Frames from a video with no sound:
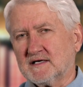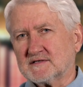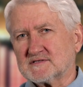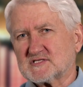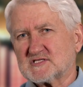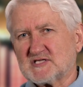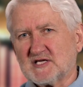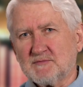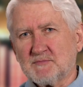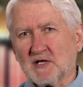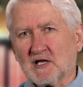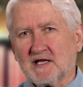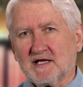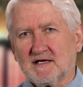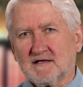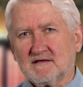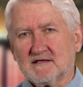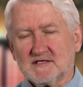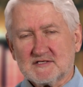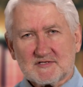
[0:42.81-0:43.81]

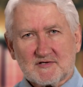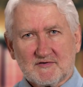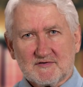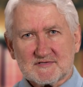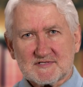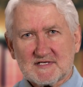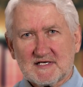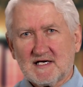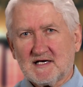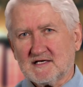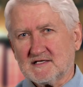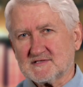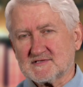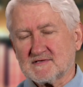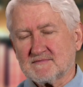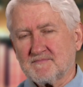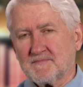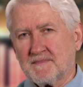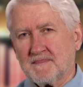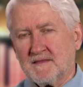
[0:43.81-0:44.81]
stimulated these
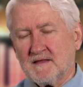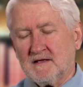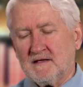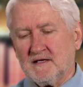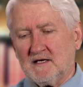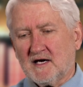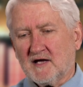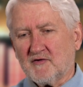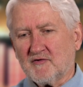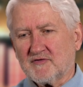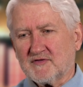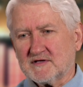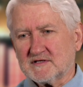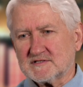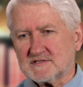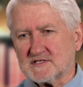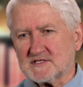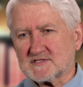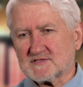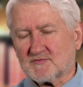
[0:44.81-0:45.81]
crusades, other than
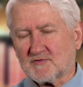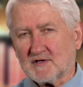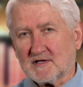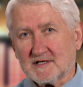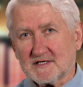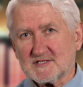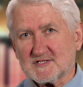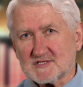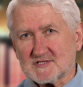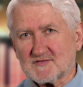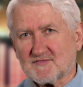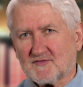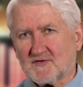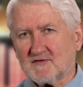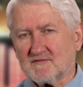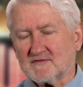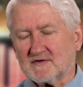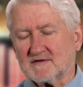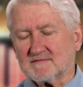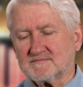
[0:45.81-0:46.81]
just religious
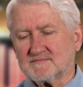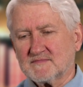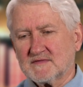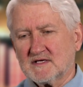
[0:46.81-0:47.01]
fervor.